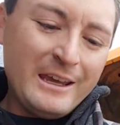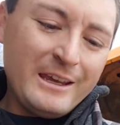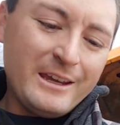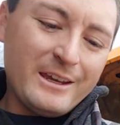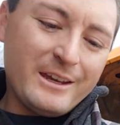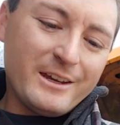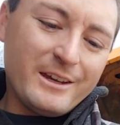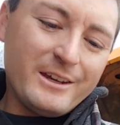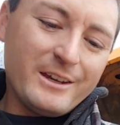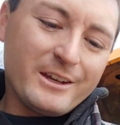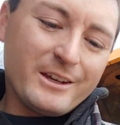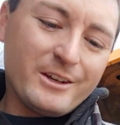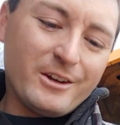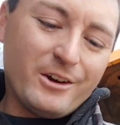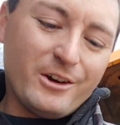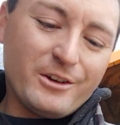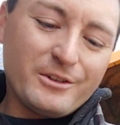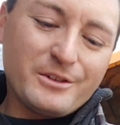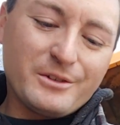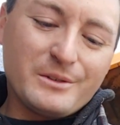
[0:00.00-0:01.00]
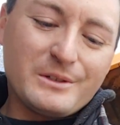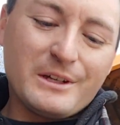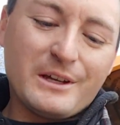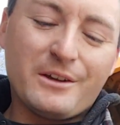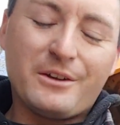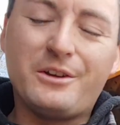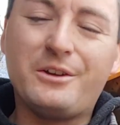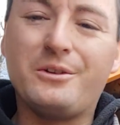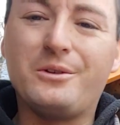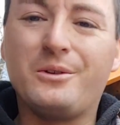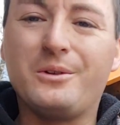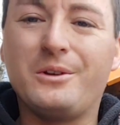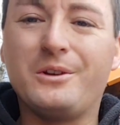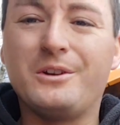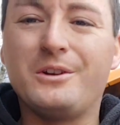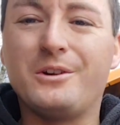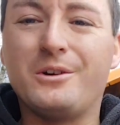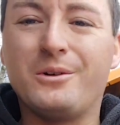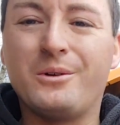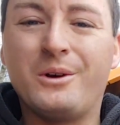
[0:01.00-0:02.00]
It can also tell you,
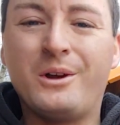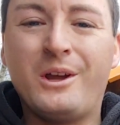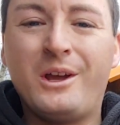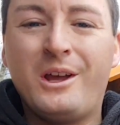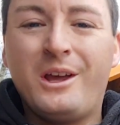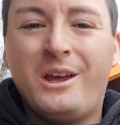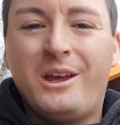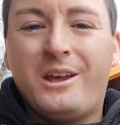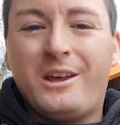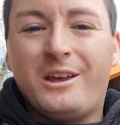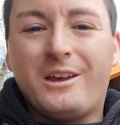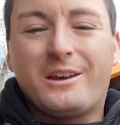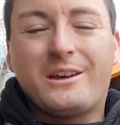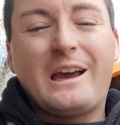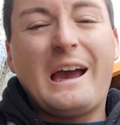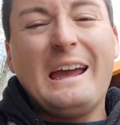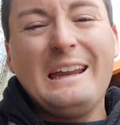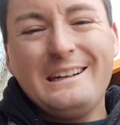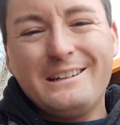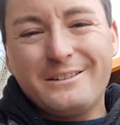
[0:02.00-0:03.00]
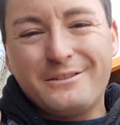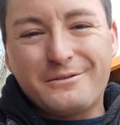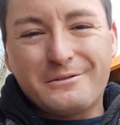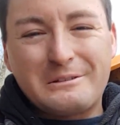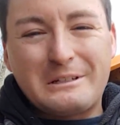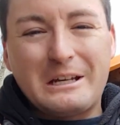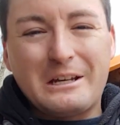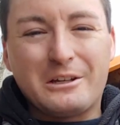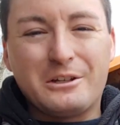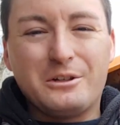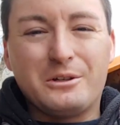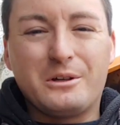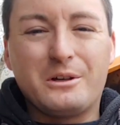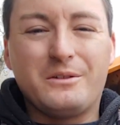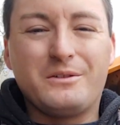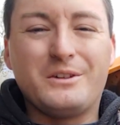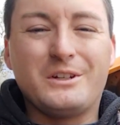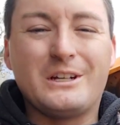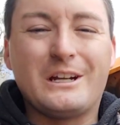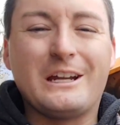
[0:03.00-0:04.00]

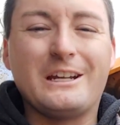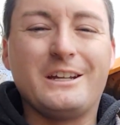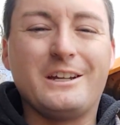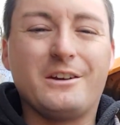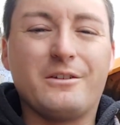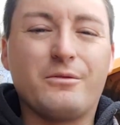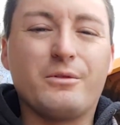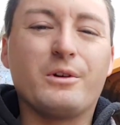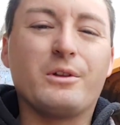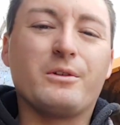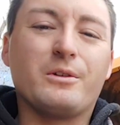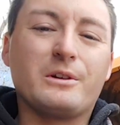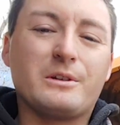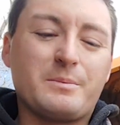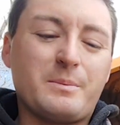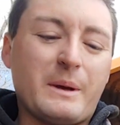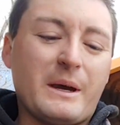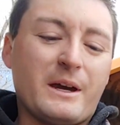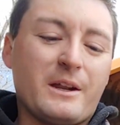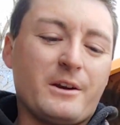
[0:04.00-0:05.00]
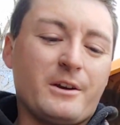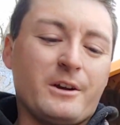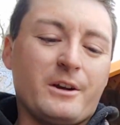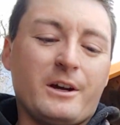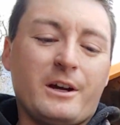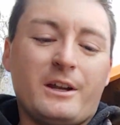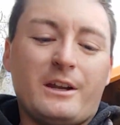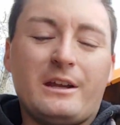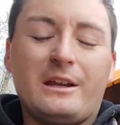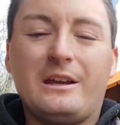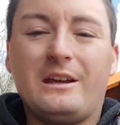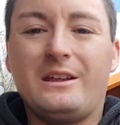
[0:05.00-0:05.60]
give you an idea of whether it's bad or not.